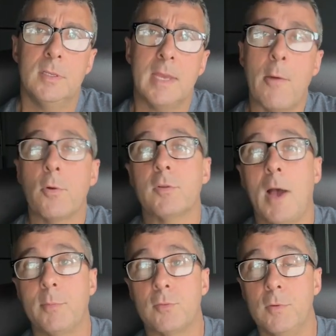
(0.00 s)

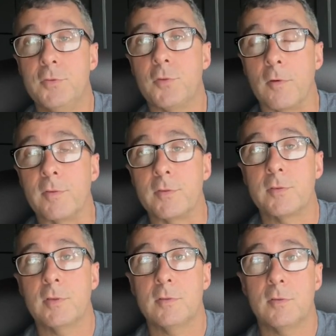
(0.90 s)
countertops
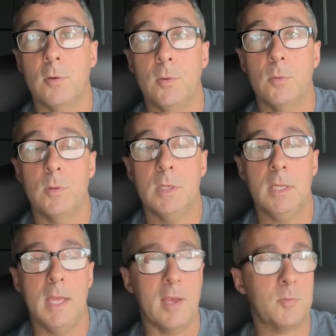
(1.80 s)
resurfaced, so
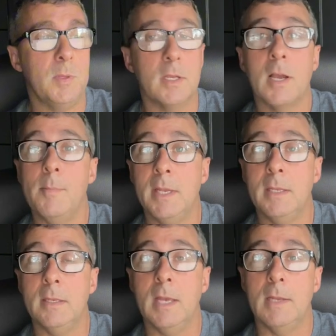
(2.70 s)
he asked me to come
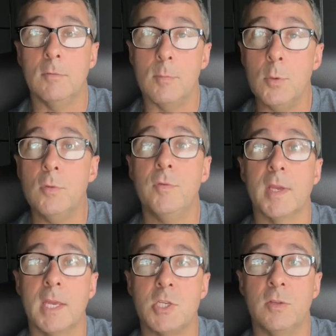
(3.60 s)
in and remove the
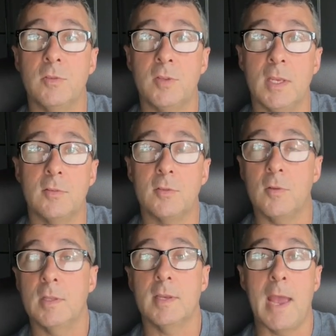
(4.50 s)
kitchen sink so
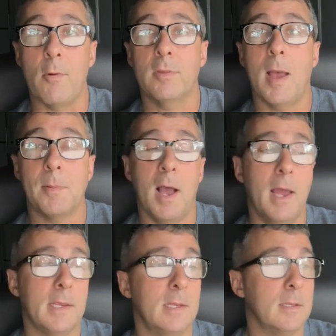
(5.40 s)
that the countertop
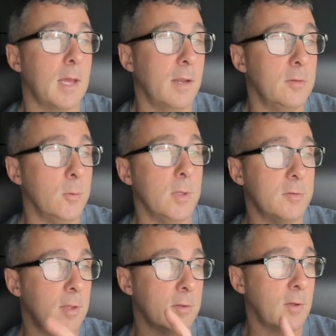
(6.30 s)
guy can kind of do his
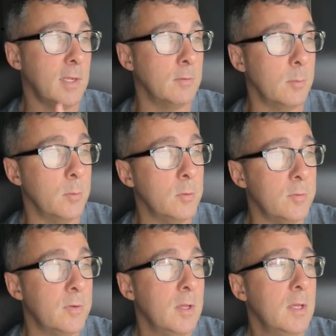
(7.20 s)
thing. So I had to
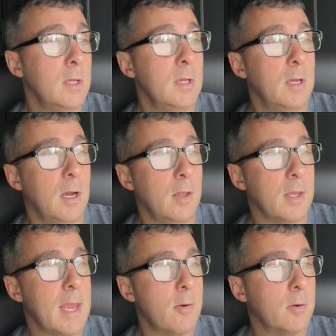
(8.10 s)
remove the
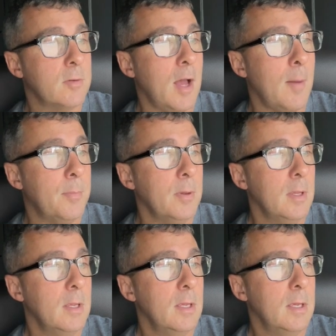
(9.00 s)
countertop.
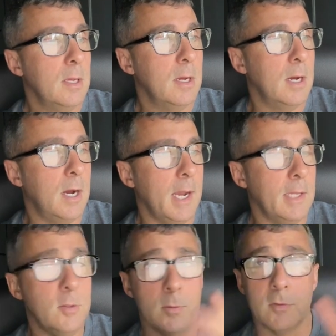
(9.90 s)
I
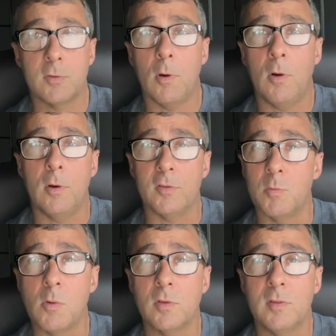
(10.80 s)
had to install a
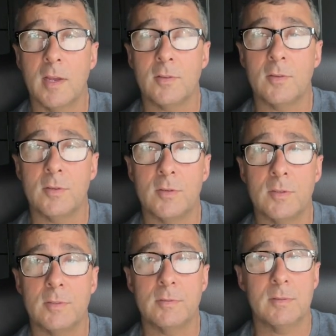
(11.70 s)
smoke
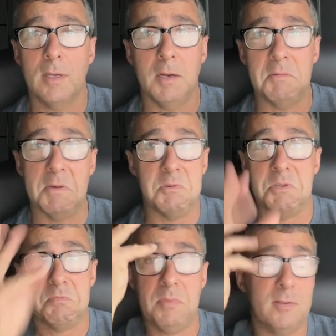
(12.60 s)
detector. It was
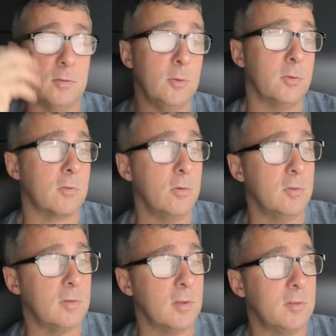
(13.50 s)
just basically 2 screws into the